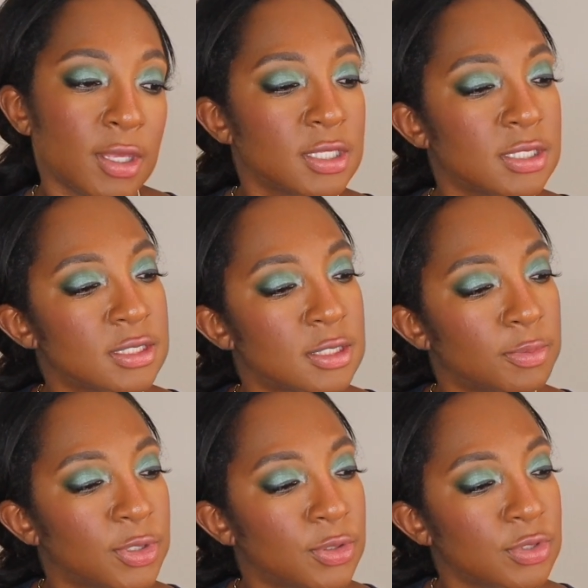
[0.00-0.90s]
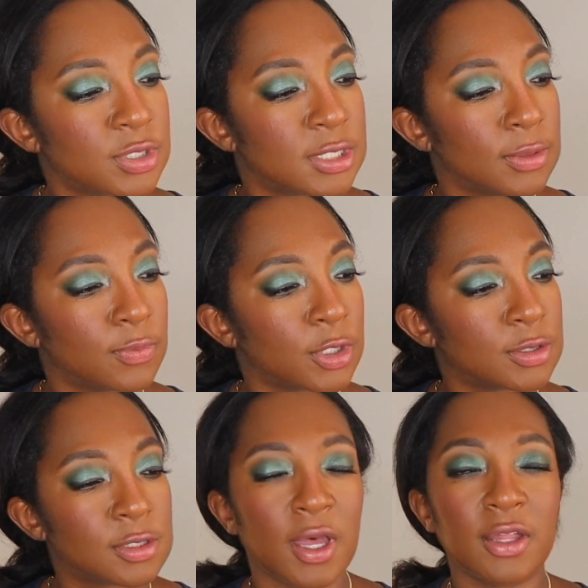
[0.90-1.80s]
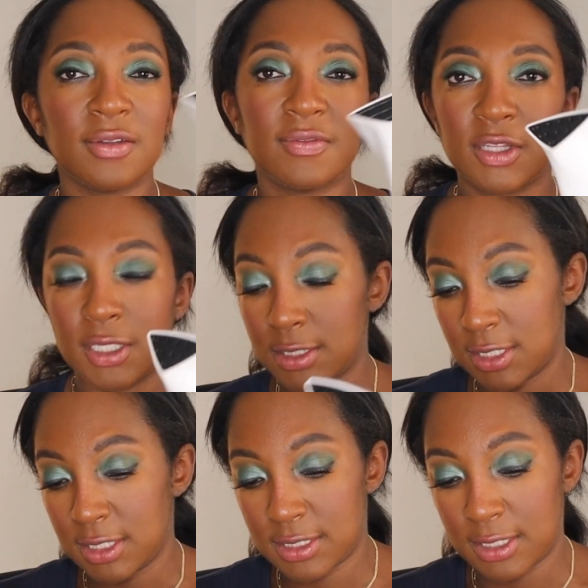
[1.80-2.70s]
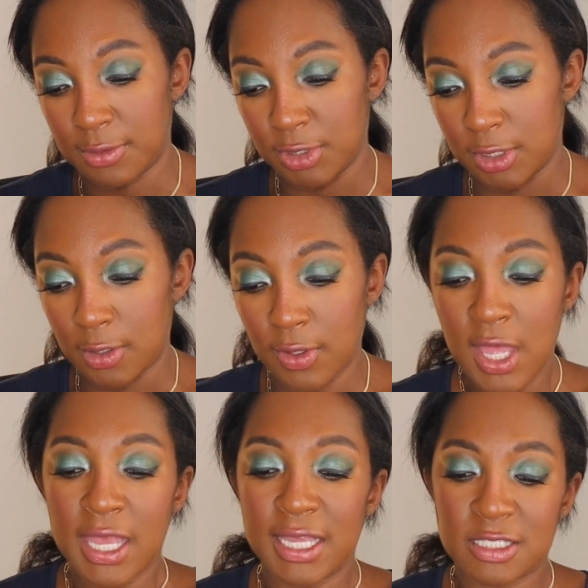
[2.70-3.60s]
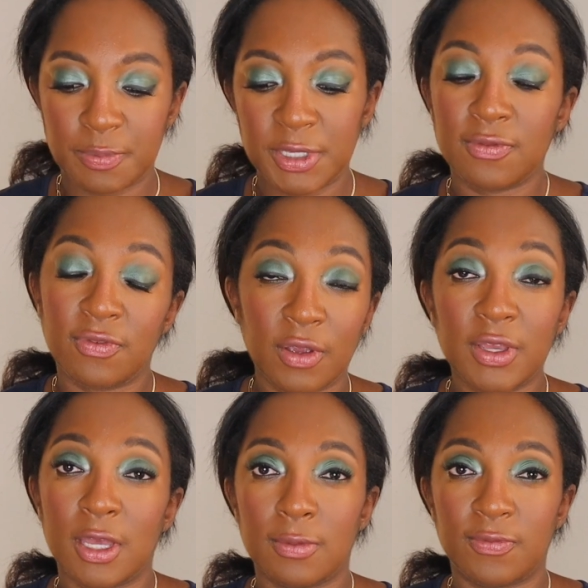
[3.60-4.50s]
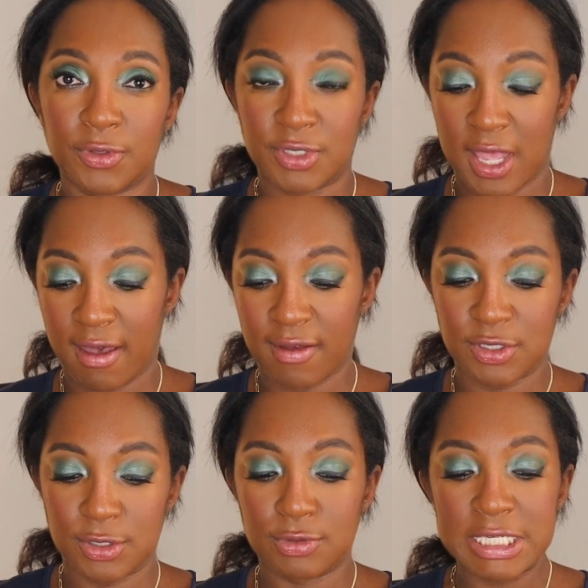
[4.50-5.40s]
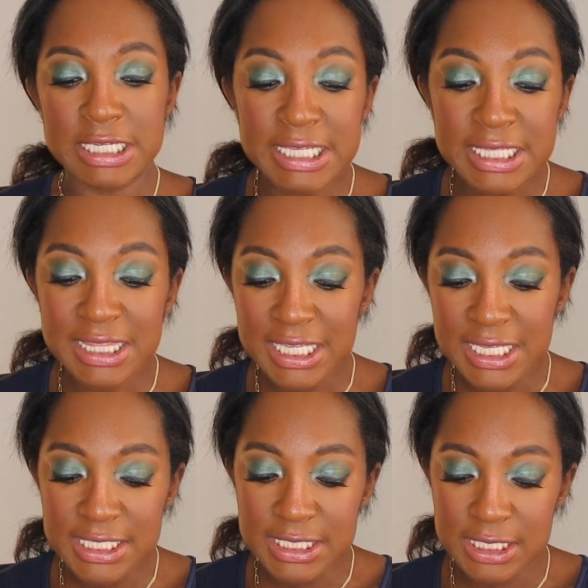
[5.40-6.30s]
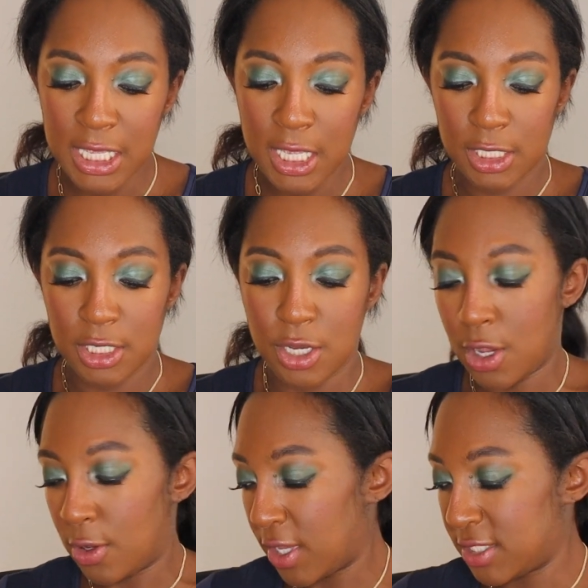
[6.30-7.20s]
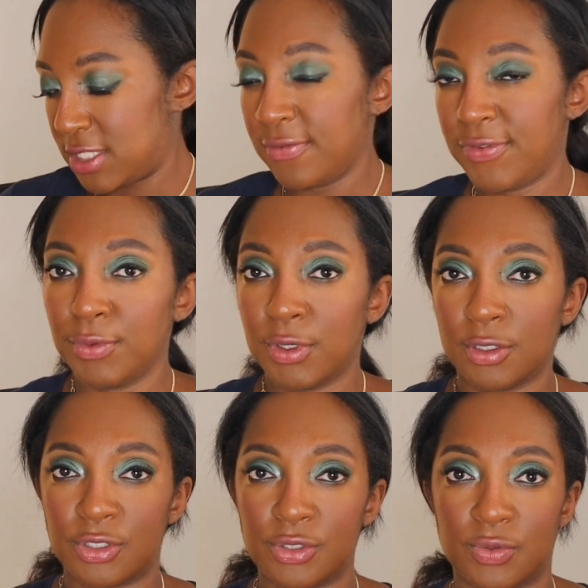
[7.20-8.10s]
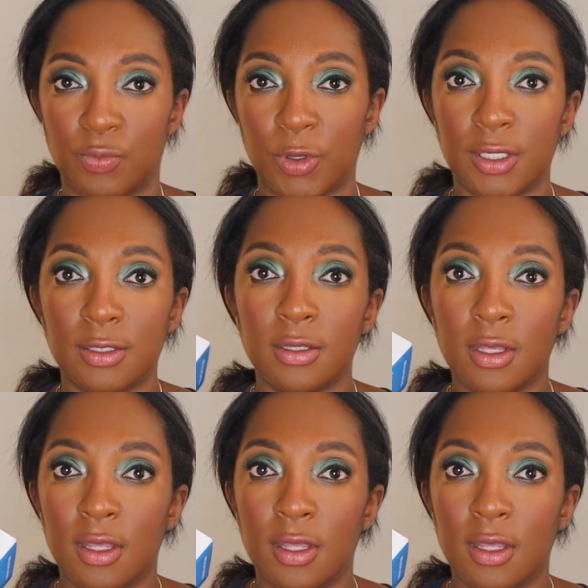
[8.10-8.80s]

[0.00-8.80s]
This is the Pure Steam one. So I'll leave a link to these down below. It's been very helpful to have. Do you need these? No. I say if you were going to choose one,